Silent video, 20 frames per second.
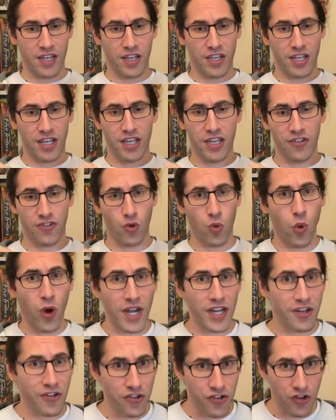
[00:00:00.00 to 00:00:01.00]
he is
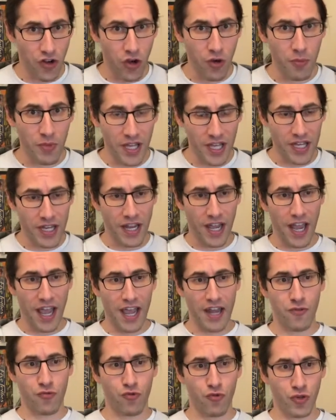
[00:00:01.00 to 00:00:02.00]
quite a showman
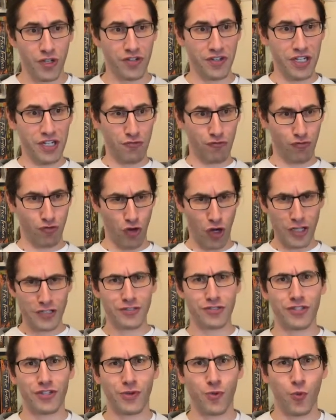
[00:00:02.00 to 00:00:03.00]
and really
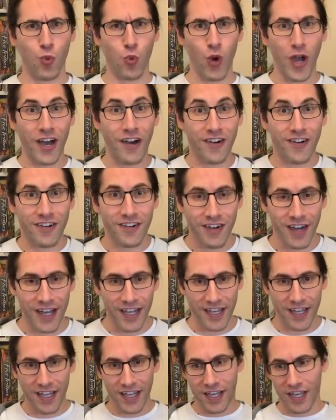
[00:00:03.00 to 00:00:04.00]
runs it well.
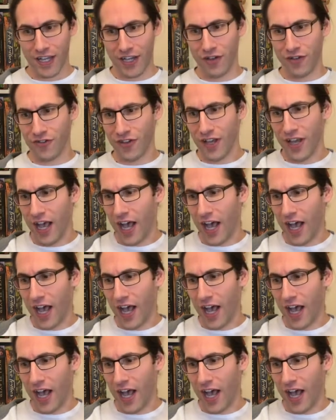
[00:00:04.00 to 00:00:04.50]
Like, he's,